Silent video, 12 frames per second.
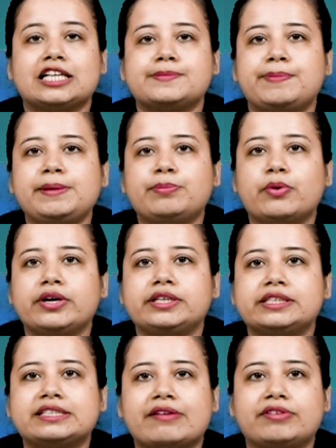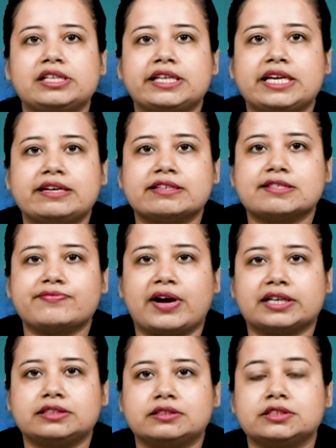has pinpointed several key risk
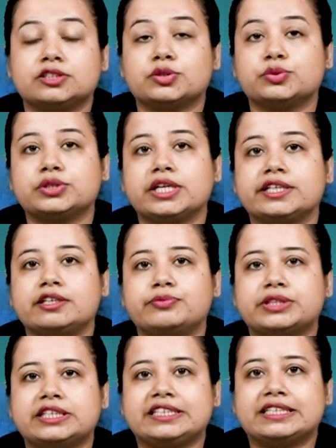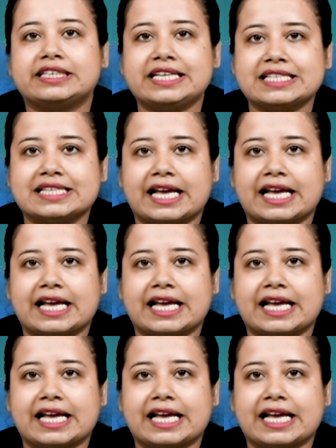factors associated with an increased